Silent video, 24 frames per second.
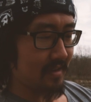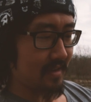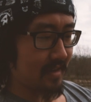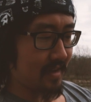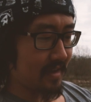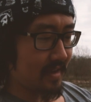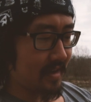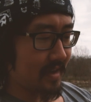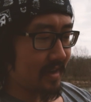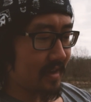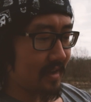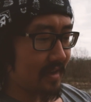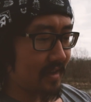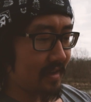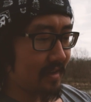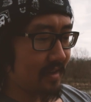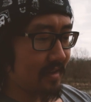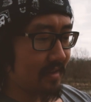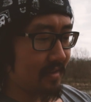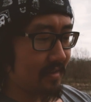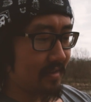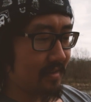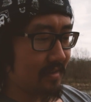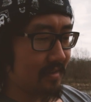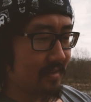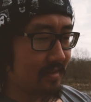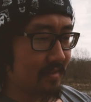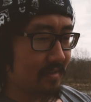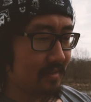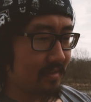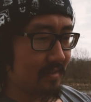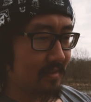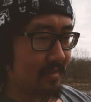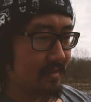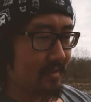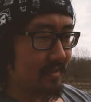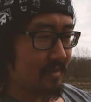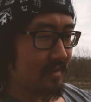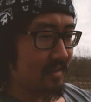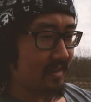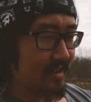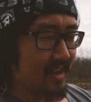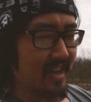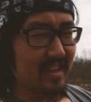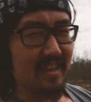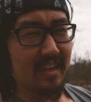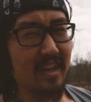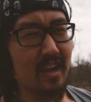And
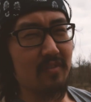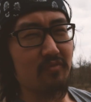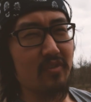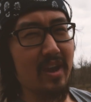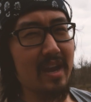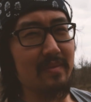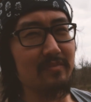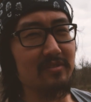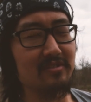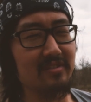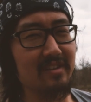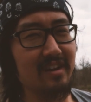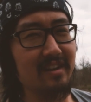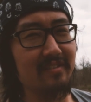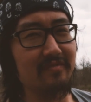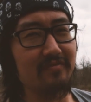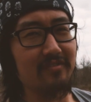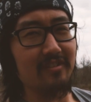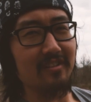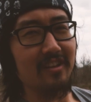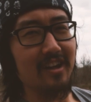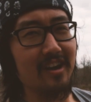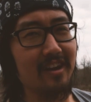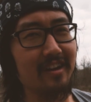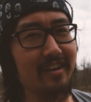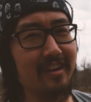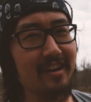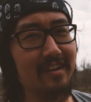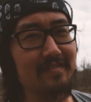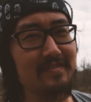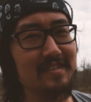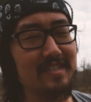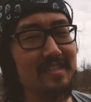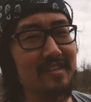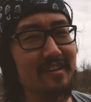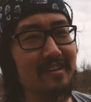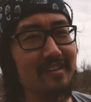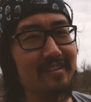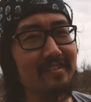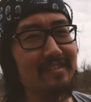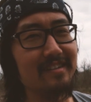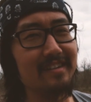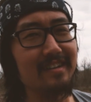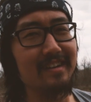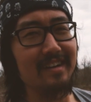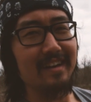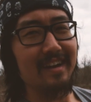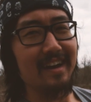I think I've rambled on for long enough, so
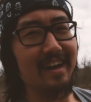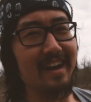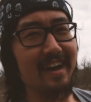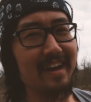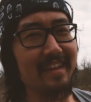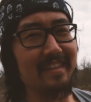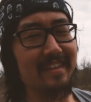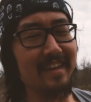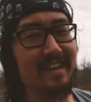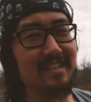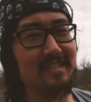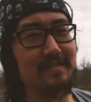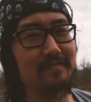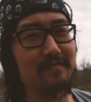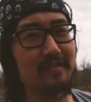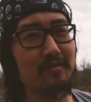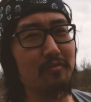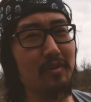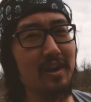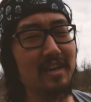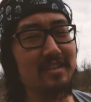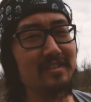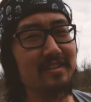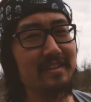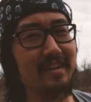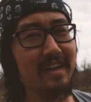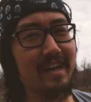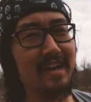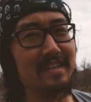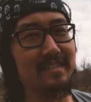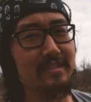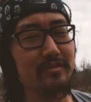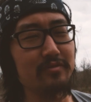thanks for watching, guys.